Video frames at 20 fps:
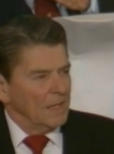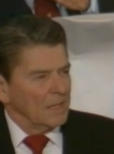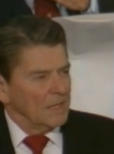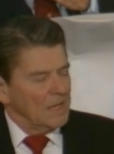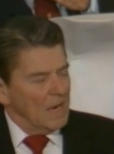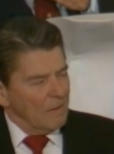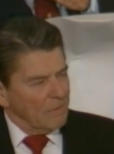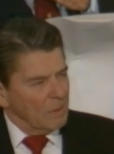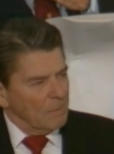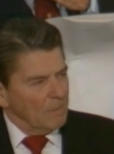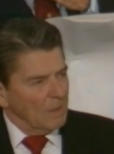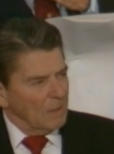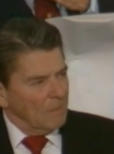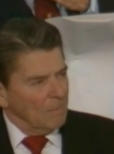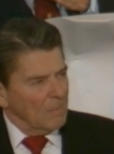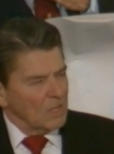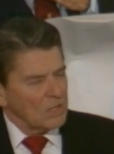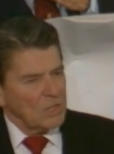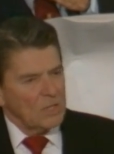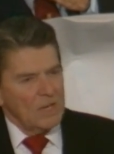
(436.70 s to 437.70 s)

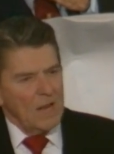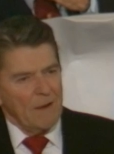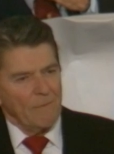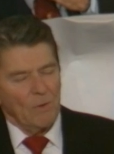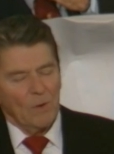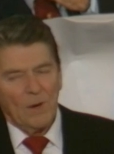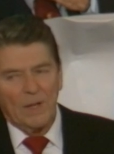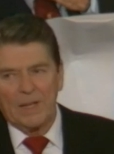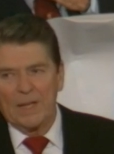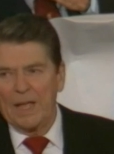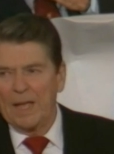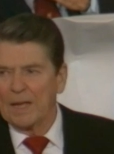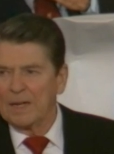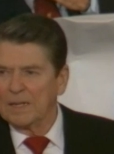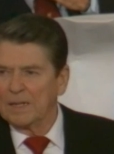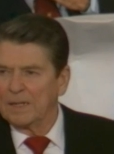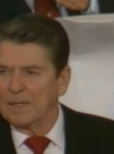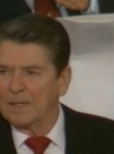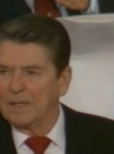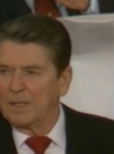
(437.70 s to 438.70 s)
Government must never
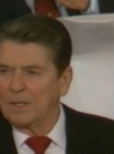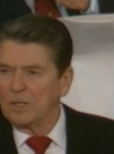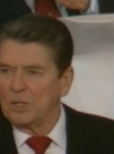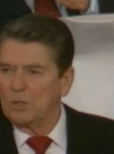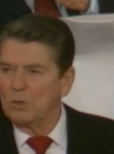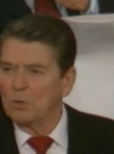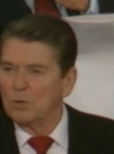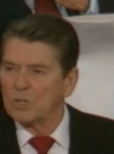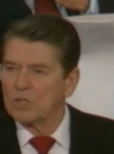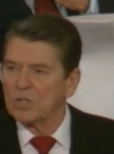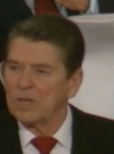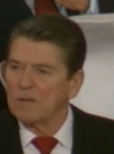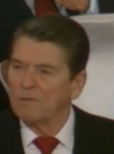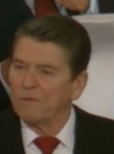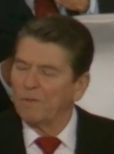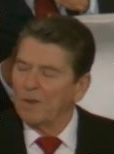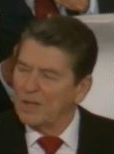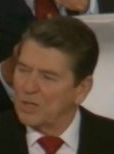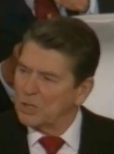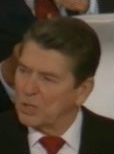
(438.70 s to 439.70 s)
again use
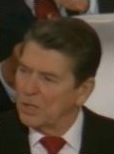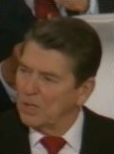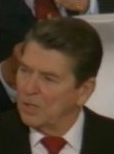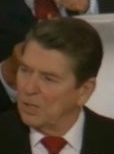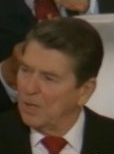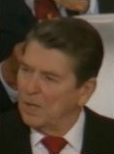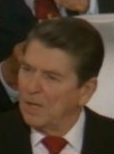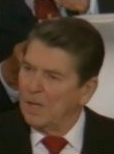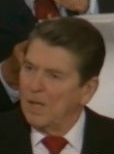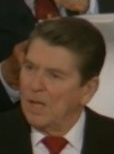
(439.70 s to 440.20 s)
inflation